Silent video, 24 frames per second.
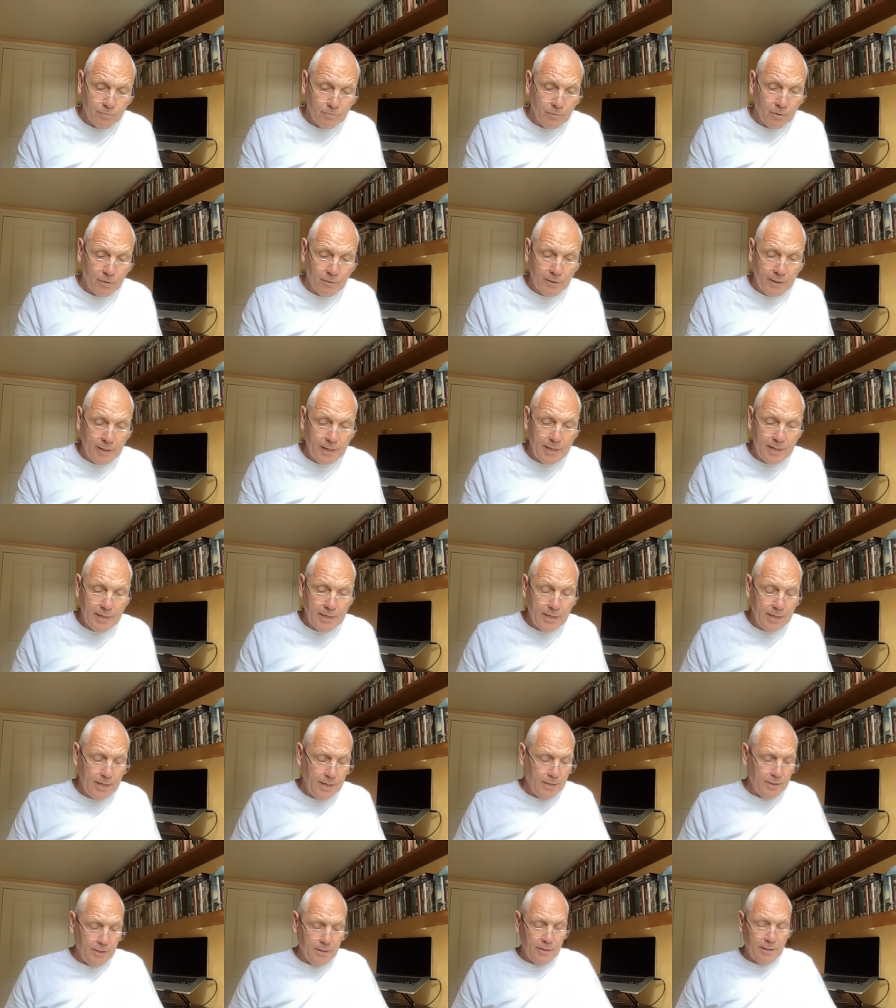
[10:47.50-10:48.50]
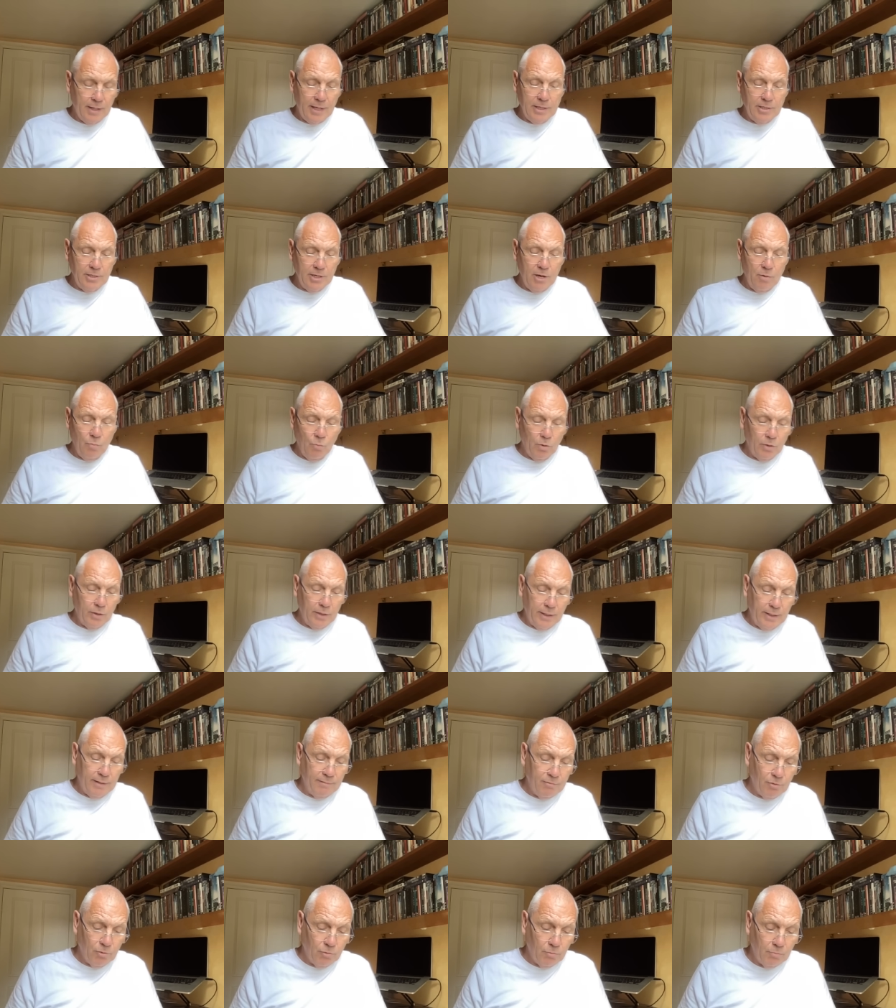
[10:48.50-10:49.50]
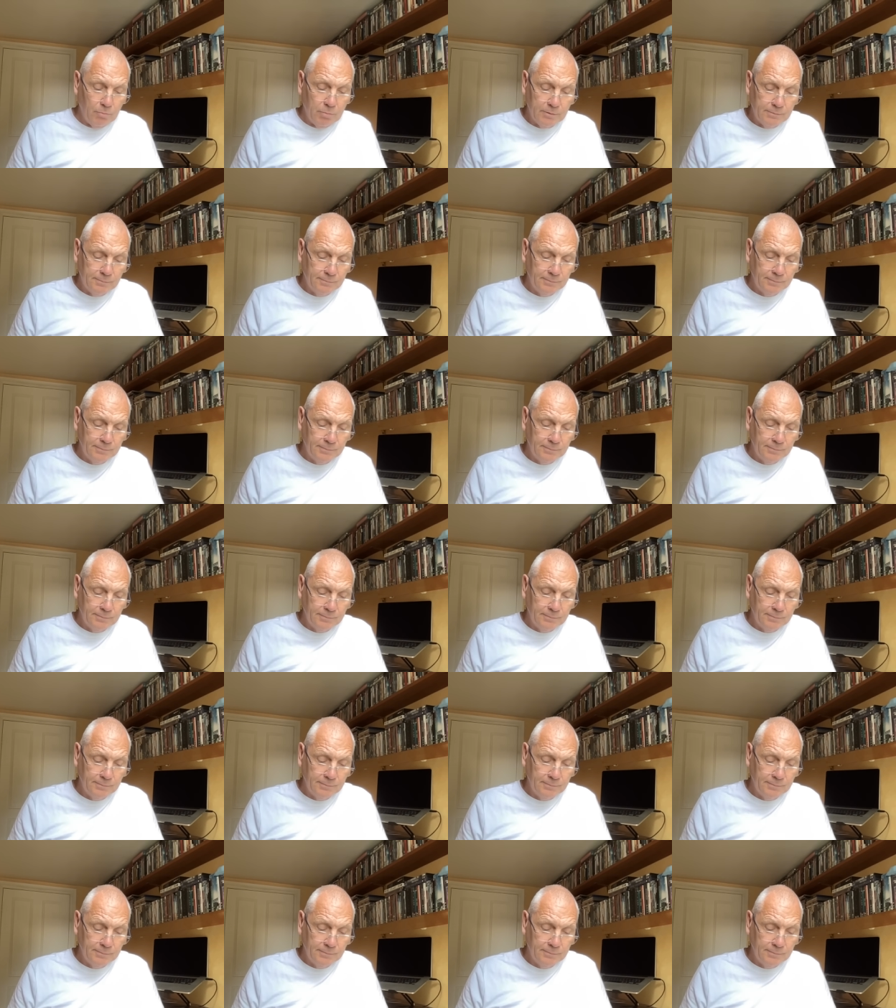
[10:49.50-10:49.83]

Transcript: I'm getting here that they don't want to give up.